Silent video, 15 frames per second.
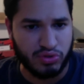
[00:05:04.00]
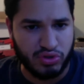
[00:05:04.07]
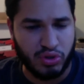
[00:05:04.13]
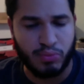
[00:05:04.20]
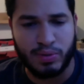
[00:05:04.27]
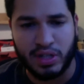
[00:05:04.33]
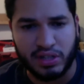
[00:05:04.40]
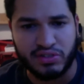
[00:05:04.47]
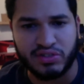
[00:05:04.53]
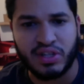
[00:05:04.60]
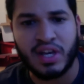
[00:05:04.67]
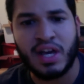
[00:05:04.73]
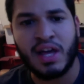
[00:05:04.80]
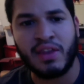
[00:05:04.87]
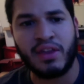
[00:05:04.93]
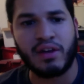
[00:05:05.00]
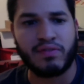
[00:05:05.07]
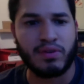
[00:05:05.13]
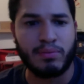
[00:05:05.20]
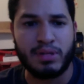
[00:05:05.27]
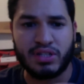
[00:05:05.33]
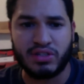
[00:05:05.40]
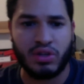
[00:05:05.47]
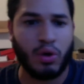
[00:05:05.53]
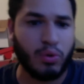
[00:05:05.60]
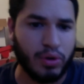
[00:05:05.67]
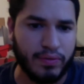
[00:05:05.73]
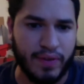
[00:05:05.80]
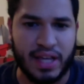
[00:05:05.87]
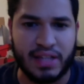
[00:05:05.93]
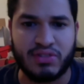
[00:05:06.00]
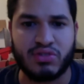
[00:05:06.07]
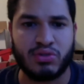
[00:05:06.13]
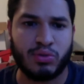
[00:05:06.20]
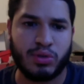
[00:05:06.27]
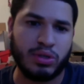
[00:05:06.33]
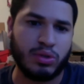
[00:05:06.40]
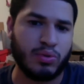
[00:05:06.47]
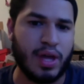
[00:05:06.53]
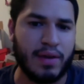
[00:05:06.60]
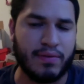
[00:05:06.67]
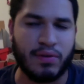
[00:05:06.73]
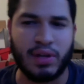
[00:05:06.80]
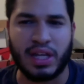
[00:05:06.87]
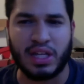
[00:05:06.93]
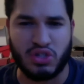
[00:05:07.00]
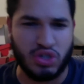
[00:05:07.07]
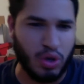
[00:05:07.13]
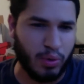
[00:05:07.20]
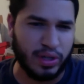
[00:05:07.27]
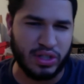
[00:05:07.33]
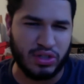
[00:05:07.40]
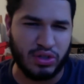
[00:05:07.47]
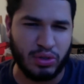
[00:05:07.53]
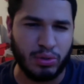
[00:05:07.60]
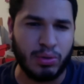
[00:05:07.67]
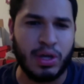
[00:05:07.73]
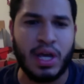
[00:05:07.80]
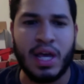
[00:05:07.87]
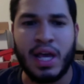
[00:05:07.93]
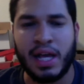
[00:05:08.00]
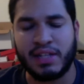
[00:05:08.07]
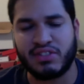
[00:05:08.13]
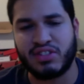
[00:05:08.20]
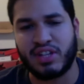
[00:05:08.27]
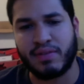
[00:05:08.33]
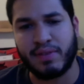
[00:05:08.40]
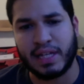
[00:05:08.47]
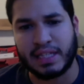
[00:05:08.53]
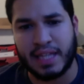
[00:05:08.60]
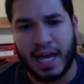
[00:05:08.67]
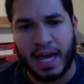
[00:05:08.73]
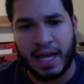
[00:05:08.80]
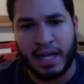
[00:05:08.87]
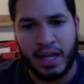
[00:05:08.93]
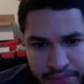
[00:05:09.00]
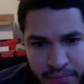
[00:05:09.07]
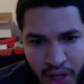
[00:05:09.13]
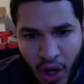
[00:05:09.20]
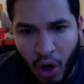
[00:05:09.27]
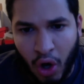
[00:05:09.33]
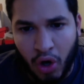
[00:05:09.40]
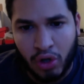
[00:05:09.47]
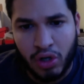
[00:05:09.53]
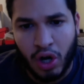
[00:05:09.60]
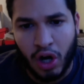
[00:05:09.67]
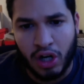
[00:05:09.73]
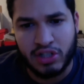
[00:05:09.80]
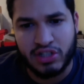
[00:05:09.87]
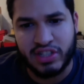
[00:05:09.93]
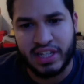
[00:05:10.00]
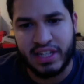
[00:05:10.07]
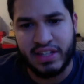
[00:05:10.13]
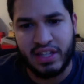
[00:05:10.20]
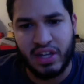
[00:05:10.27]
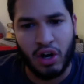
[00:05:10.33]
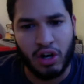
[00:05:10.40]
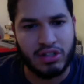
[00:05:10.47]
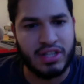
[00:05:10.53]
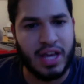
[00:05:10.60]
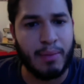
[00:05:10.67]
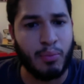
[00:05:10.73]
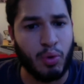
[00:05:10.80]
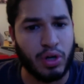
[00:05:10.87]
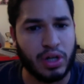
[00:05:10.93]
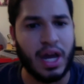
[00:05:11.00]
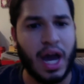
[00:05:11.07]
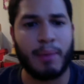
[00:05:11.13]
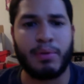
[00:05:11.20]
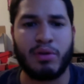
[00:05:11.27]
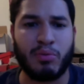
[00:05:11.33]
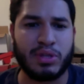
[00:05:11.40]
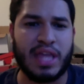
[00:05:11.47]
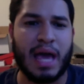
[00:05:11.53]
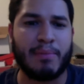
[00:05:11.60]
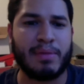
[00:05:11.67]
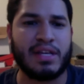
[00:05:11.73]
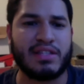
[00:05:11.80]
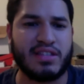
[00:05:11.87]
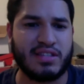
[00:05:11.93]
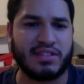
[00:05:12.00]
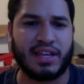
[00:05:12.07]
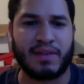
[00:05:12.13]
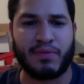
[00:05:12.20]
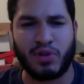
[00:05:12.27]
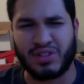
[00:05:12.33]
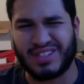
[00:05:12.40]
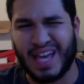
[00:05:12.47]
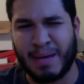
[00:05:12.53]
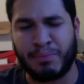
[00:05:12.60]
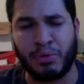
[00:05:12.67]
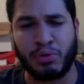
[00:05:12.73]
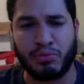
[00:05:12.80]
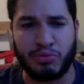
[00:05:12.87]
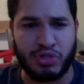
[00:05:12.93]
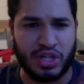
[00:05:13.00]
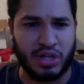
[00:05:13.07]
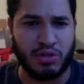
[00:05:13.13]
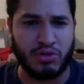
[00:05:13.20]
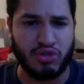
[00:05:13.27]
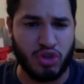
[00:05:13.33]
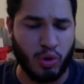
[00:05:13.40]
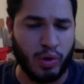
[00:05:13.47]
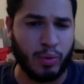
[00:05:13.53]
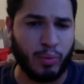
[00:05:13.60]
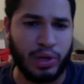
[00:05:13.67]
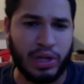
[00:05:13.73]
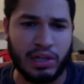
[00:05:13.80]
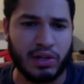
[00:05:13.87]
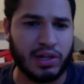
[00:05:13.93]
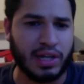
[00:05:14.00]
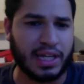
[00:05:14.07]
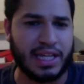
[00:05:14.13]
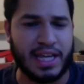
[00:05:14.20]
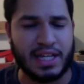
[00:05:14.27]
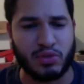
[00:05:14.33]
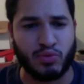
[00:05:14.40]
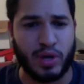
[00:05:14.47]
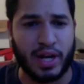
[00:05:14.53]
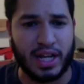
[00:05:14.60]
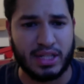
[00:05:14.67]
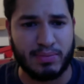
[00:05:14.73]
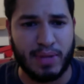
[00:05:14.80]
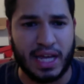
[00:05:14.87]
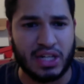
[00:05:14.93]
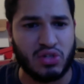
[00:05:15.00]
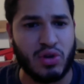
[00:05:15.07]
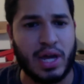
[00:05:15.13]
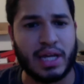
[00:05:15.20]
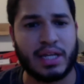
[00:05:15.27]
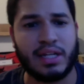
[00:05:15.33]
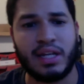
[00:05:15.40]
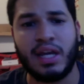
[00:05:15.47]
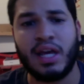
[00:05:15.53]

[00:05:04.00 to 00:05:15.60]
too because they're from his own events. You can do that for like Joey too and stuff like that. All cards in the archetype one copy. What that means is, like, for example, Joey Wheeler, like he has Red Eyes Black Dragon,